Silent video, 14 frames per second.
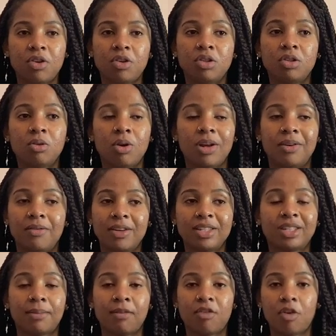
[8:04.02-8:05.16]
you to
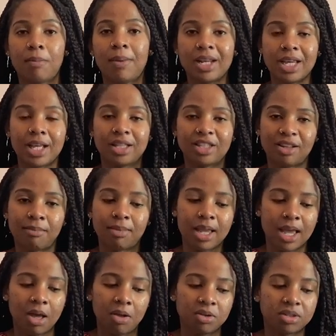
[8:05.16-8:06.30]
invest some of your money in
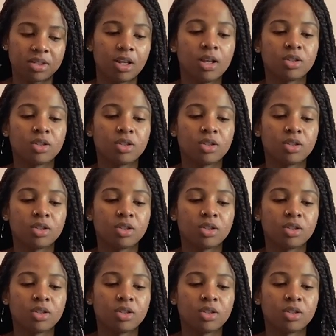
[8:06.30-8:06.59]
something else.